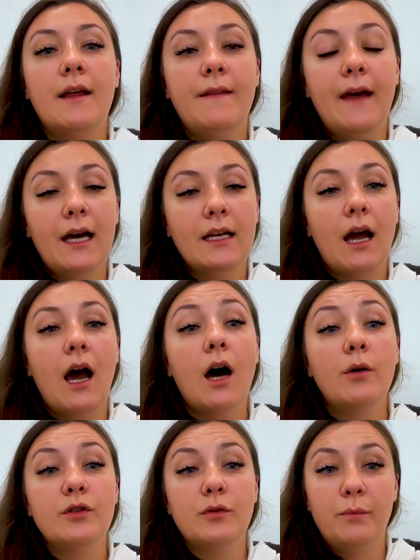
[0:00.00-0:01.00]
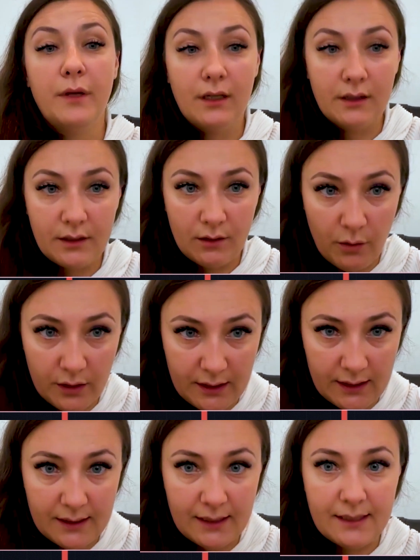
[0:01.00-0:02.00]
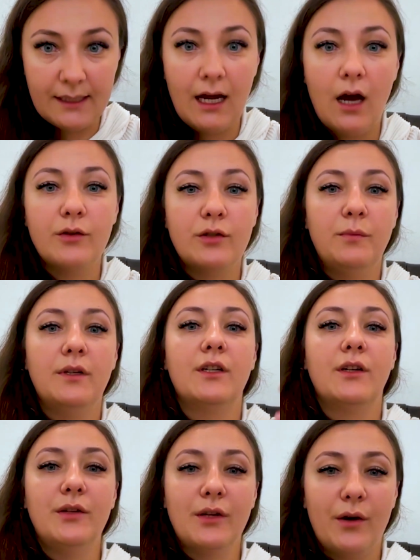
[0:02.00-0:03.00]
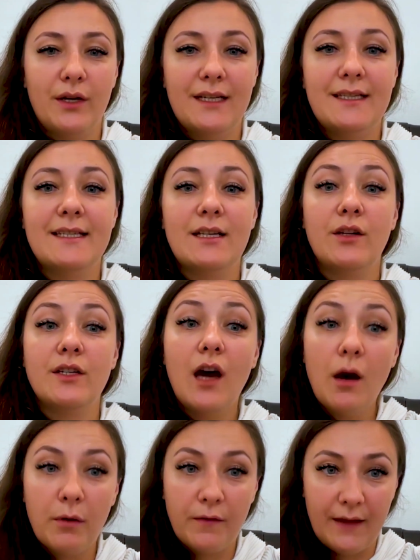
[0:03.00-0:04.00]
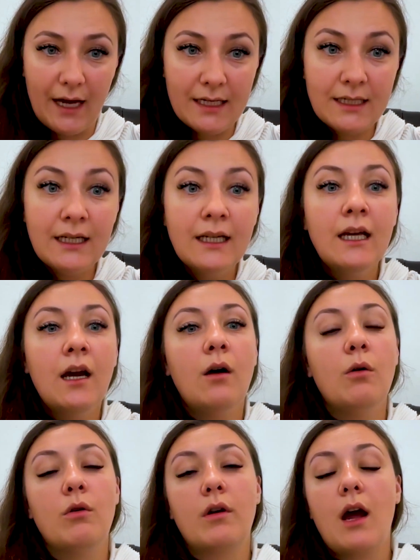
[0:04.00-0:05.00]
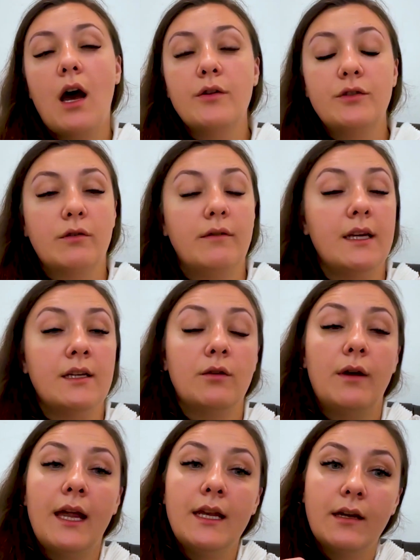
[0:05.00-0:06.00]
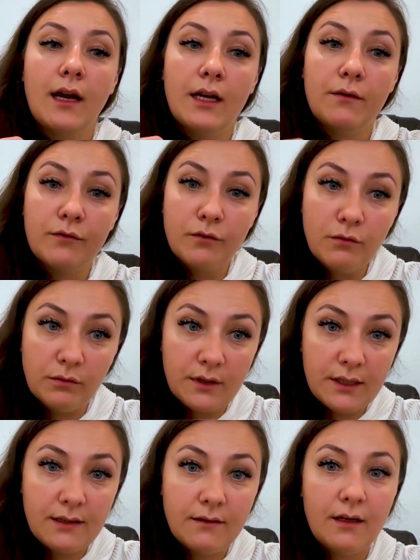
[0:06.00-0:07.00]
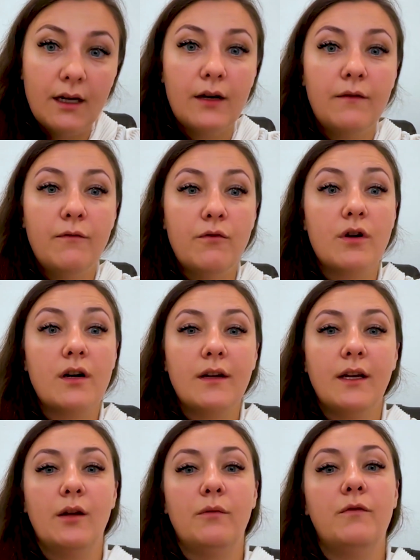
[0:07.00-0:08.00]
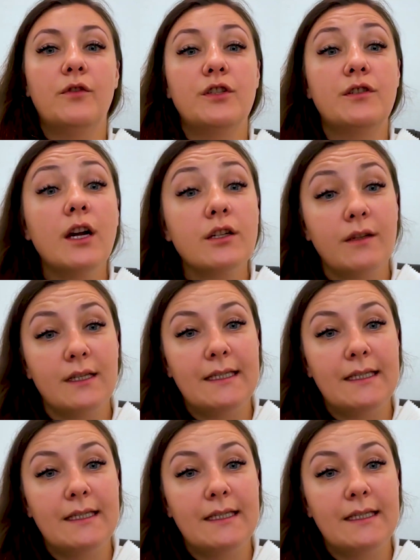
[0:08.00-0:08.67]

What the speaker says: then how to build audiences and how to build good audiences on top of that, or how to create any kind of rules for structure this